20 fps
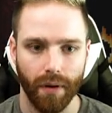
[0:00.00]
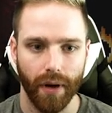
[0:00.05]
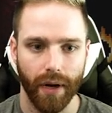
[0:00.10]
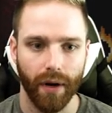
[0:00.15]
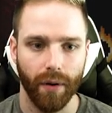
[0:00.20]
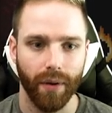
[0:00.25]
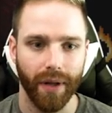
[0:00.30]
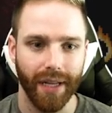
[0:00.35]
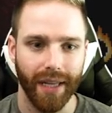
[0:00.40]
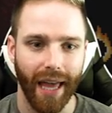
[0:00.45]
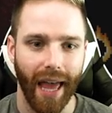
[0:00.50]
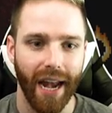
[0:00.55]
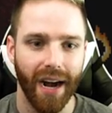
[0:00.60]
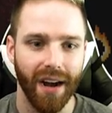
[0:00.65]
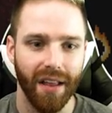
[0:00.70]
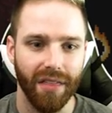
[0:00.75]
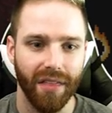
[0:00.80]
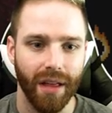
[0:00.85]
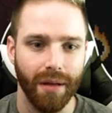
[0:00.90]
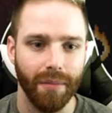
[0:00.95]
I don't really gain
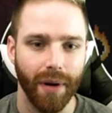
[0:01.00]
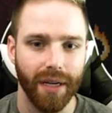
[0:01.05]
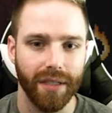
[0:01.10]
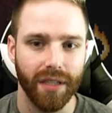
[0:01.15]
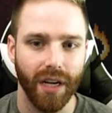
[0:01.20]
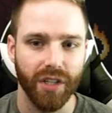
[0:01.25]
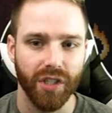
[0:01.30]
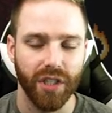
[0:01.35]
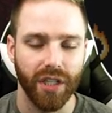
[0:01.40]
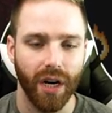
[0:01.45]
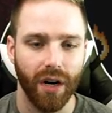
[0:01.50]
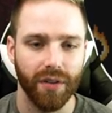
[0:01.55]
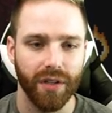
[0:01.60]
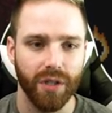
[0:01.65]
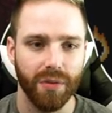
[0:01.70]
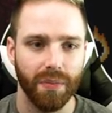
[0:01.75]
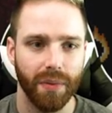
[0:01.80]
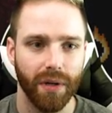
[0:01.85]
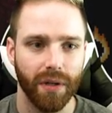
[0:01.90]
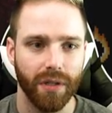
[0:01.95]
anything by touching all
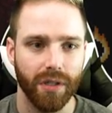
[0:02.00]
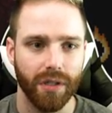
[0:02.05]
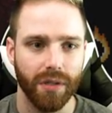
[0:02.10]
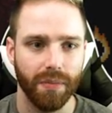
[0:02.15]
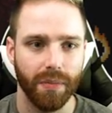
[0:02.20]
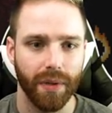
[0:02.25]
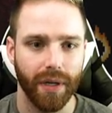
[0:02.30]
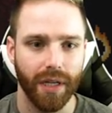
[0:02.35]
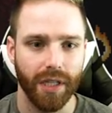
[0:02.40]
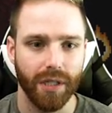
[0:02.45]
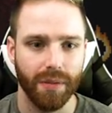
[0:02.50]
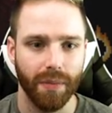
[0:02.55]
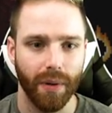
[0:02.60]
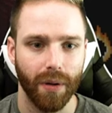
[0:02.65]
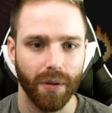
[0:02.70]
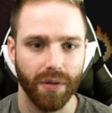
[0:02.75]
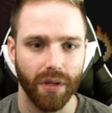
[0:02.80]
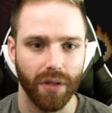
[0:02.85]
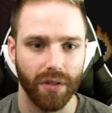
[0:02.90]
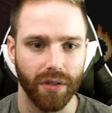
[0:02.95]
these books, but I
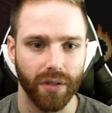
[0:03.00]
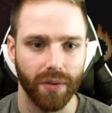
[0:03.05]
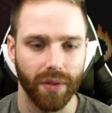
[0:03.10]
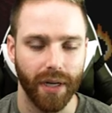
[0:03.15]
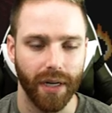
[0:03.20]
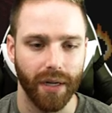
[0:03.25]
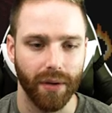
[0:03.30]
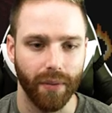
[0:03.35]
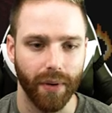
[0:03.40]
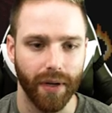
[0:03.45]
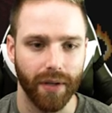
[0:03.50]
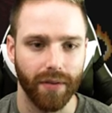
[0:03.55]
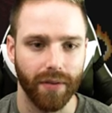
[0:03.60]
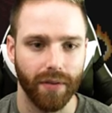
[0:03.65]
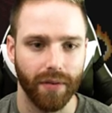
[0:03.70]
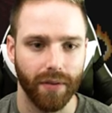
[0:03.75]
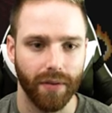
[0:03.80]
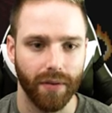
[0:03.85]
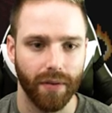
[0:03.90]
suppose I'll do it anyways.